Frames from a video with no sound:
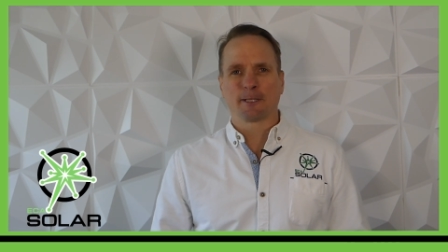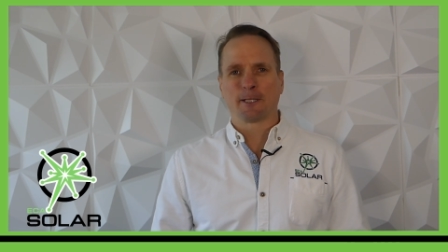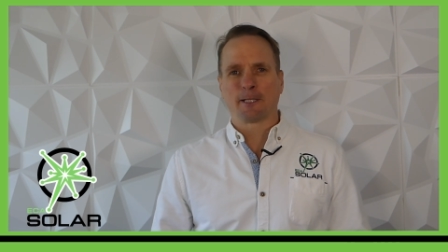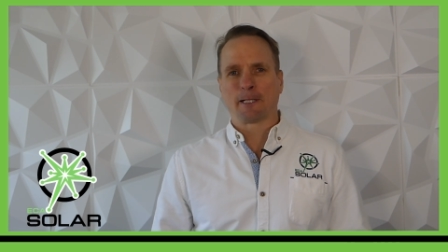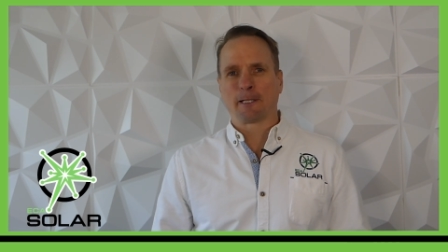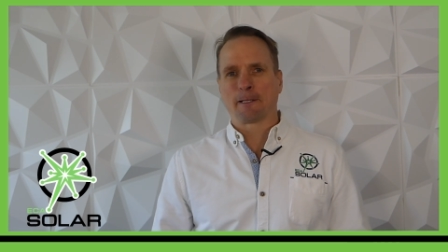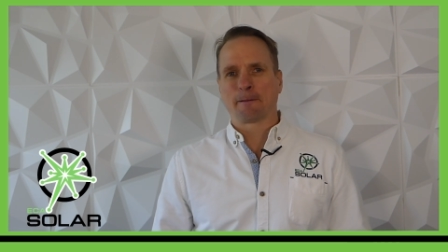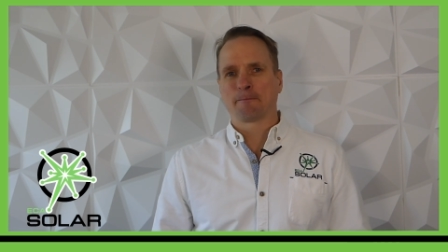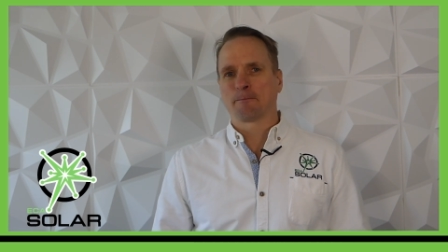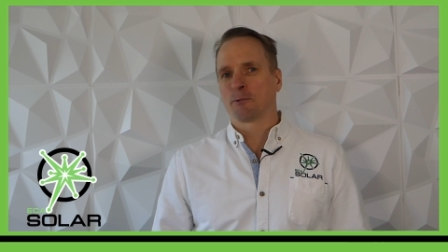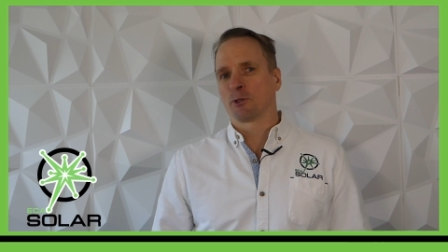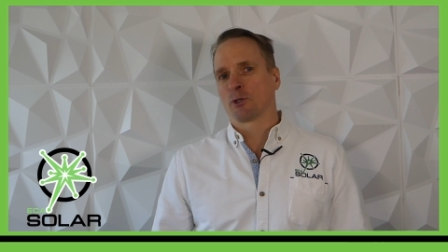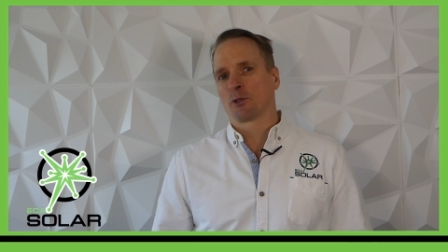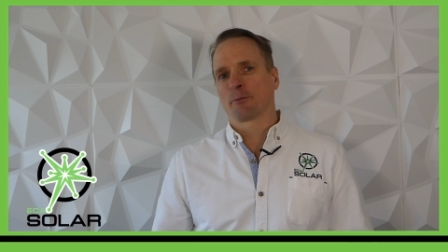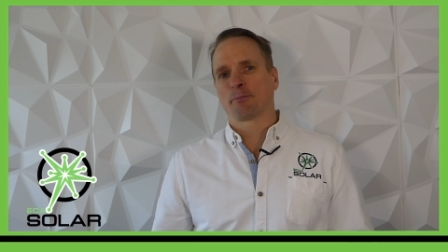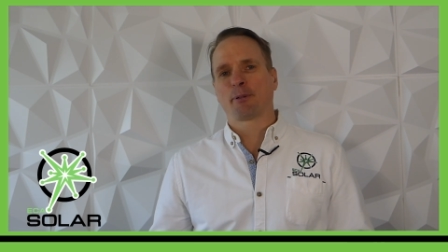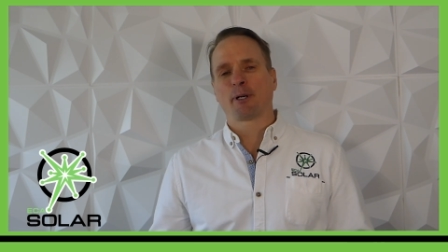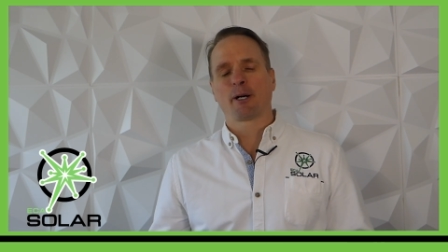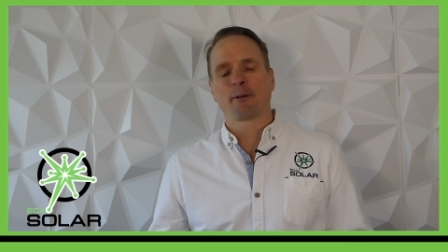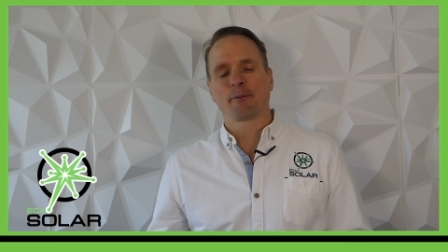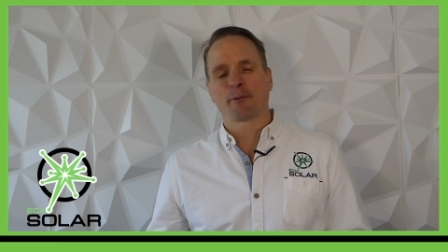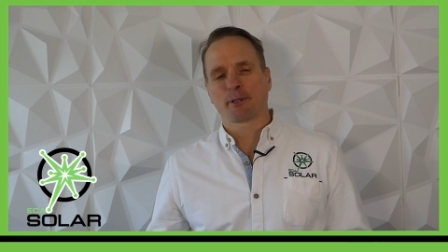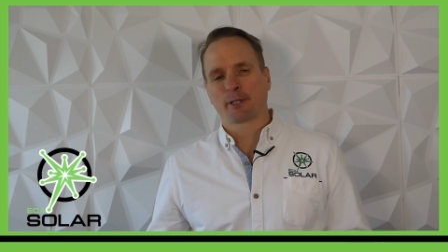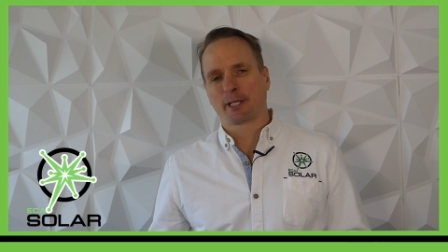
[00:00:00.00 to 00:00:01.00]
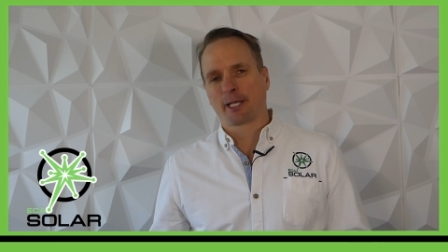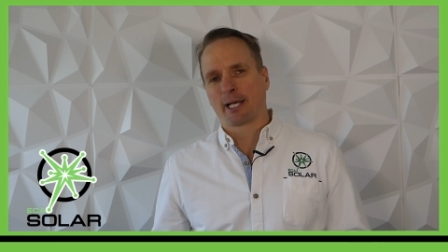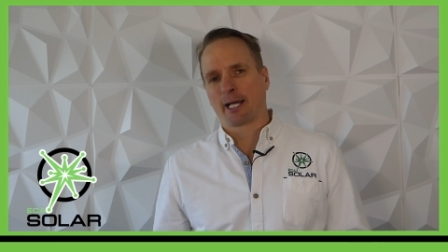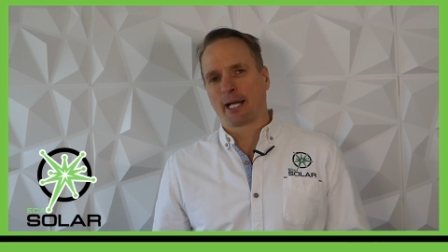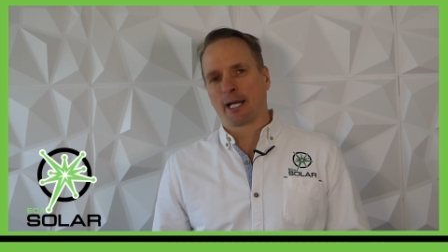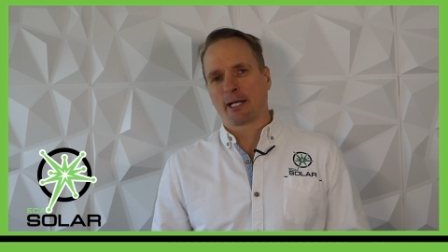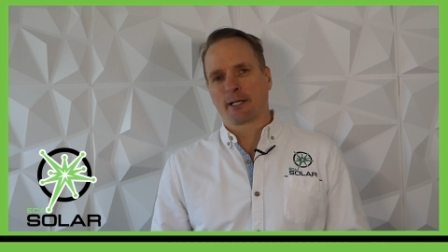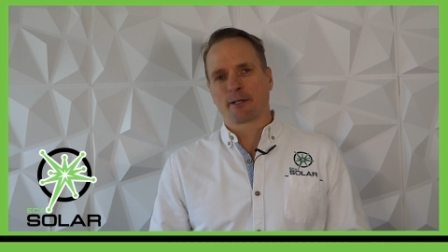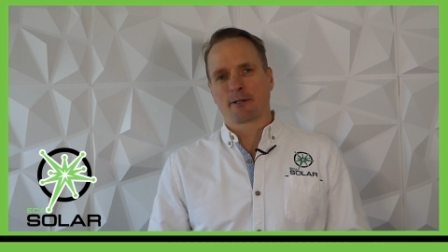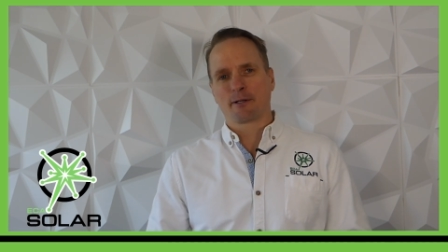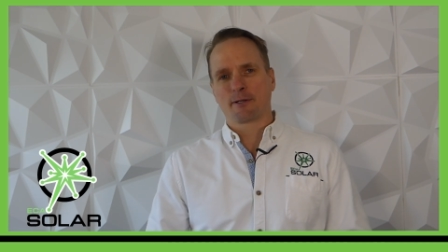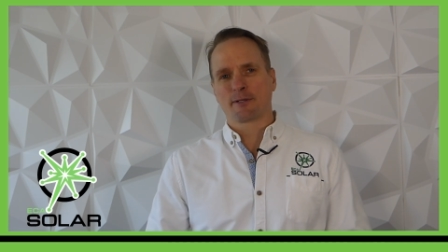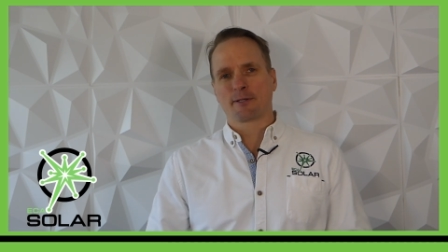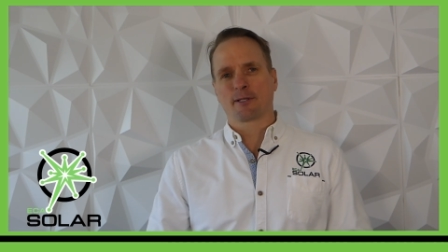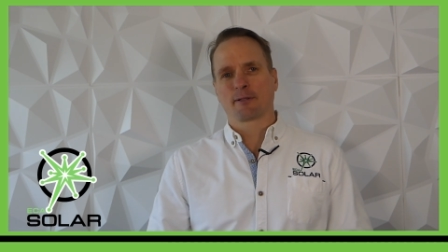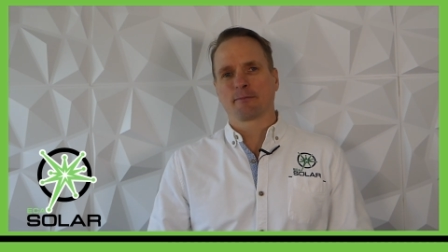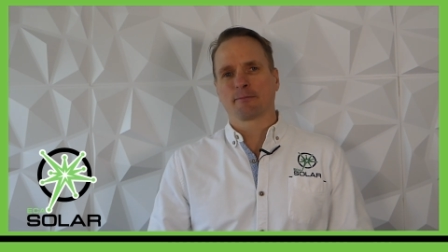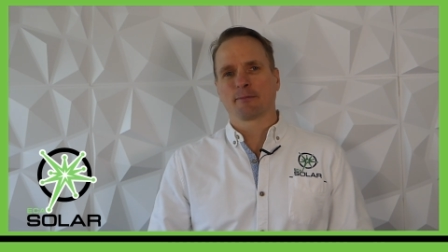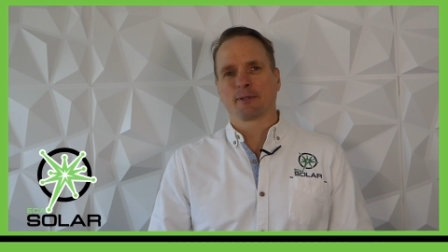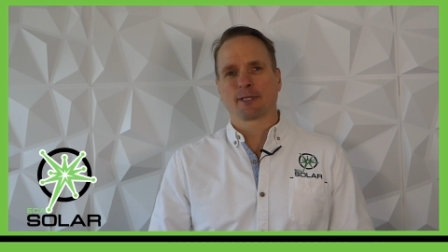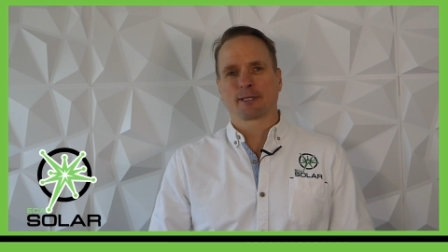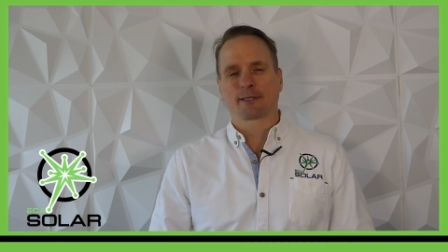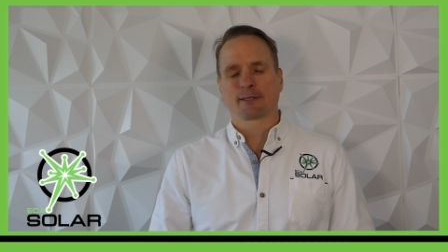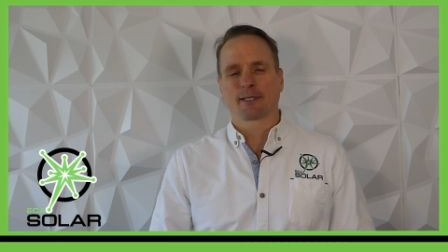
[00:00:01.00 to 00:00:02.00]
um, or a public ad or
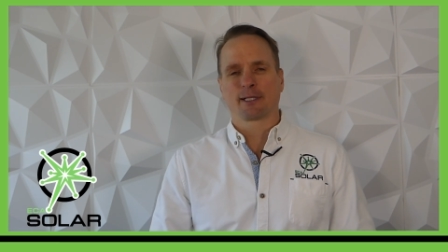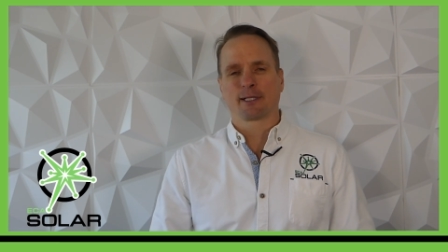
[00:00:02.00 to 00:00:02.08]
something like